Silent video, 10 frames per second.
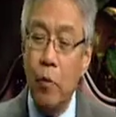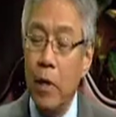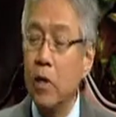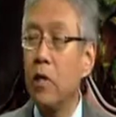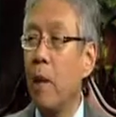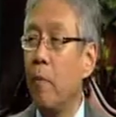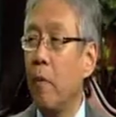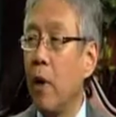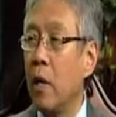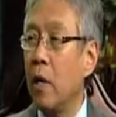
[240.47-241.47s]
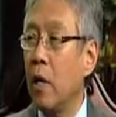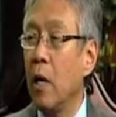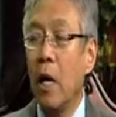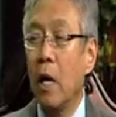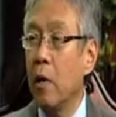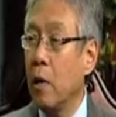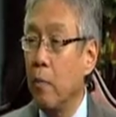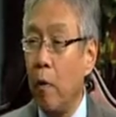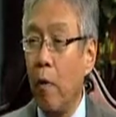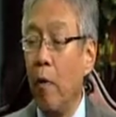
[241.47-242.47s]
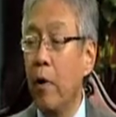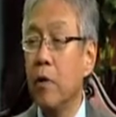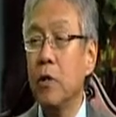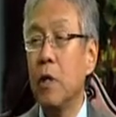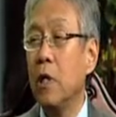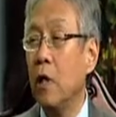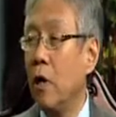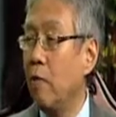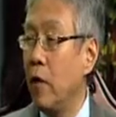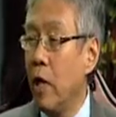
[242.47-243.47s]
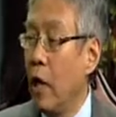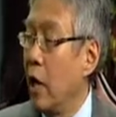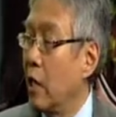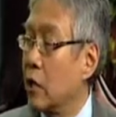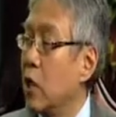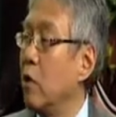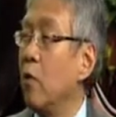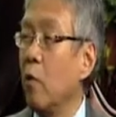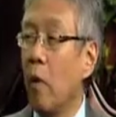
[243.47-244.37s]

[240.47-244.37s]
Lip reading: are being separated. Employers, you know, if a skilled